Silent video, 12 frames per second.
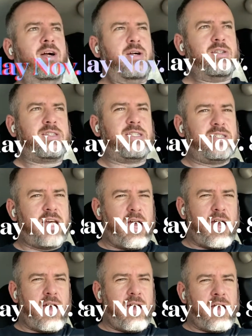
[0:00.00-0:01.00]

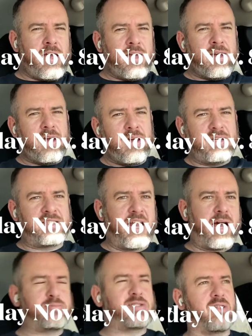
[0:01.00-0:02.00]
Today is an
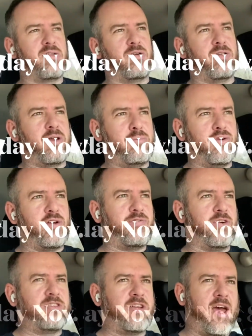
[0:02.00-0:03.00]
absolutely
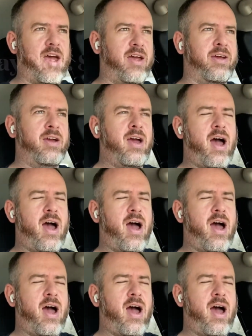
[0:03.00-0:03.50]
beautiful day.